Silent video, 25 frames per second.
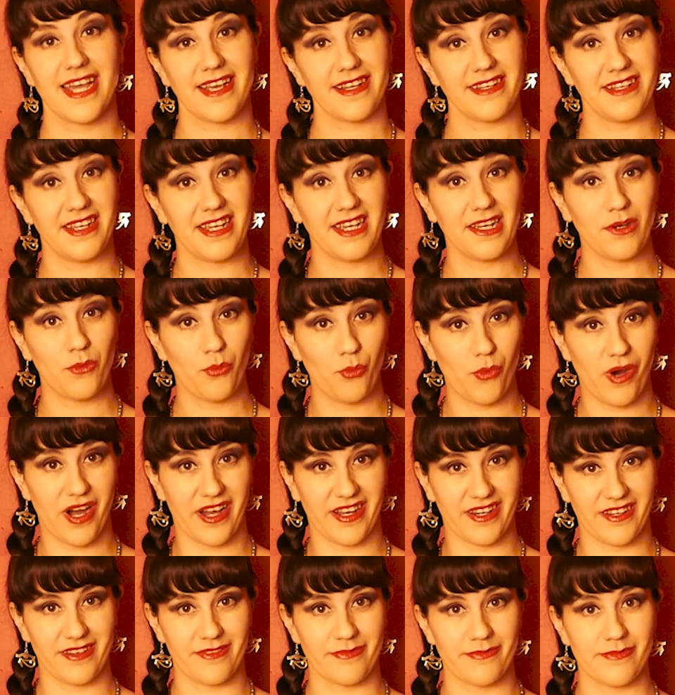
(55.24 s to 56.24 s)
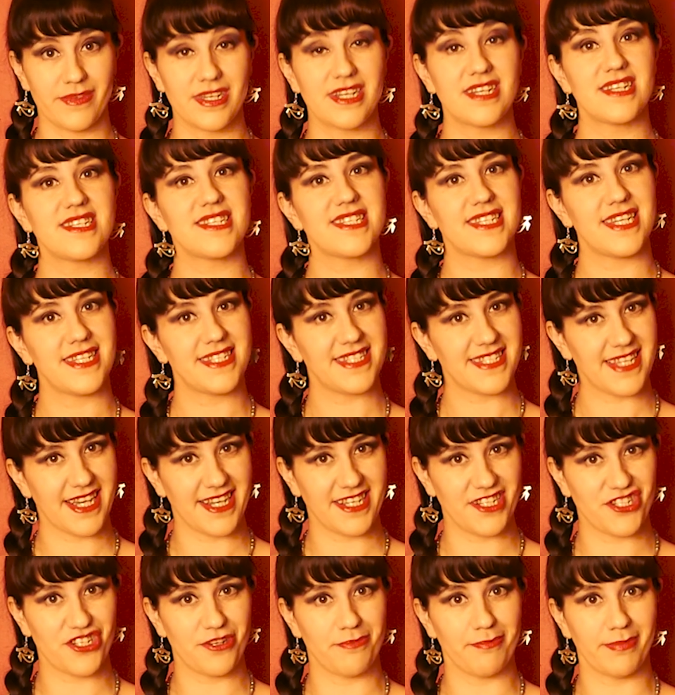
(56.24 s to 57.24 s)
Technique 1,
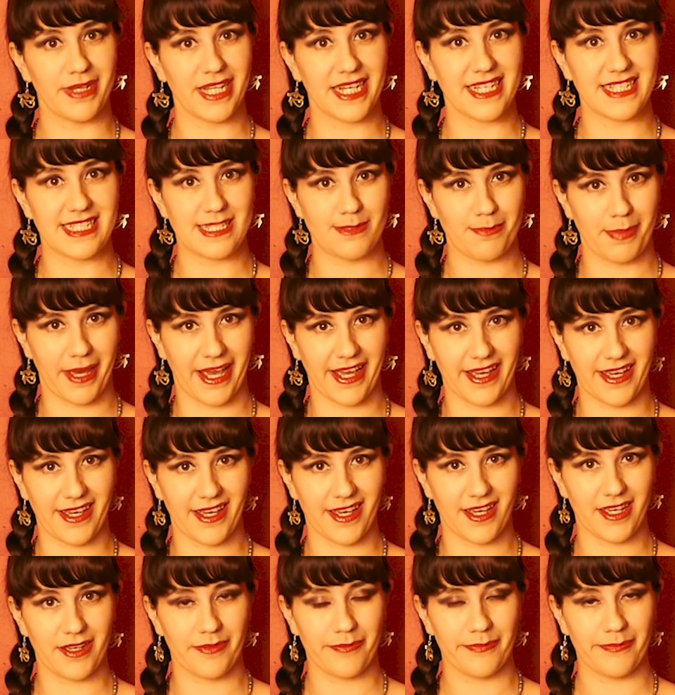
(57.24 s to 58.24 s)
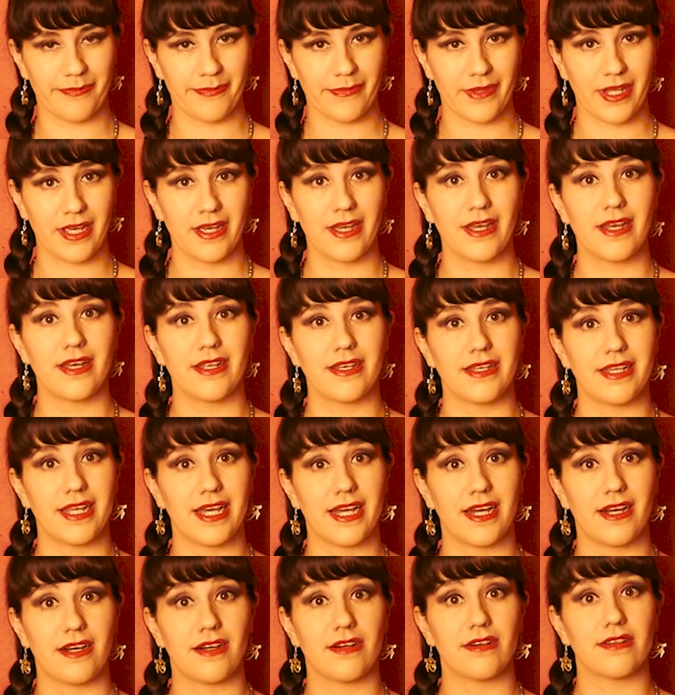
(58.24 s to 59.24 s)
sensation place spanking.
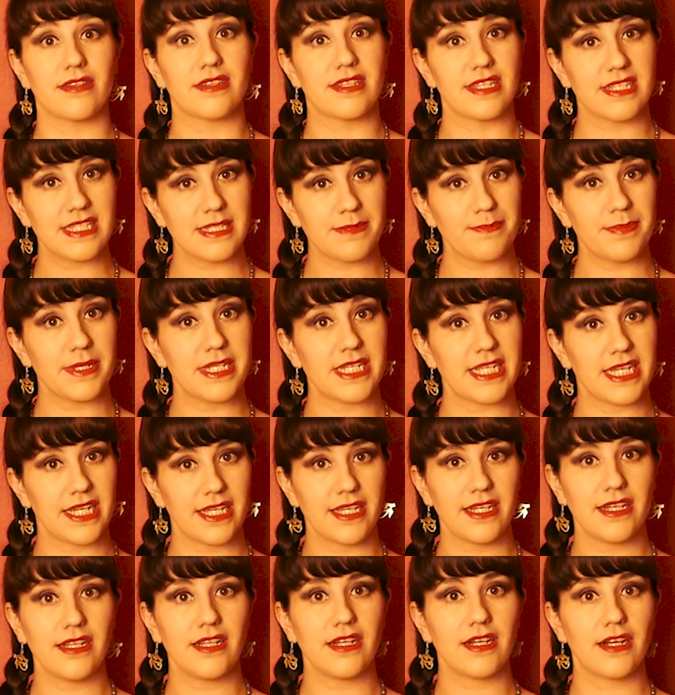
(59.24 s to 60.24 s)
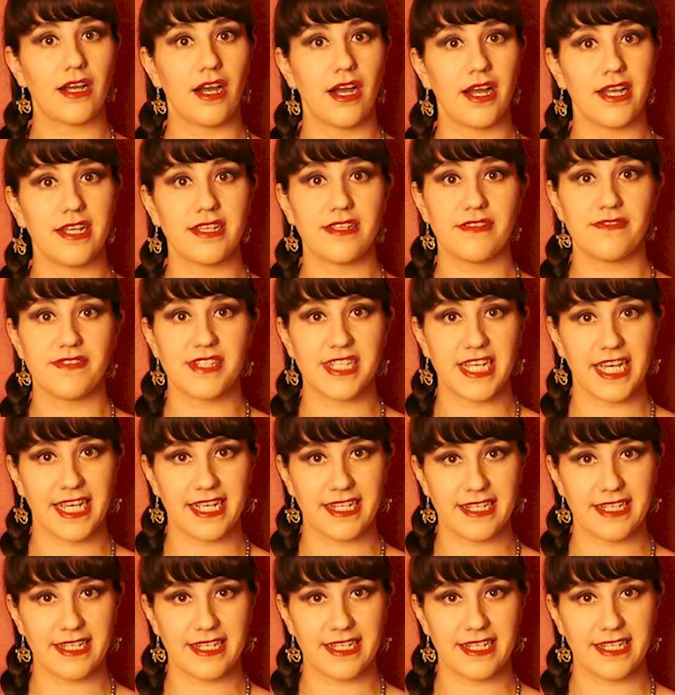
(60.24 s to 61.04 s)
Now, this particular kind of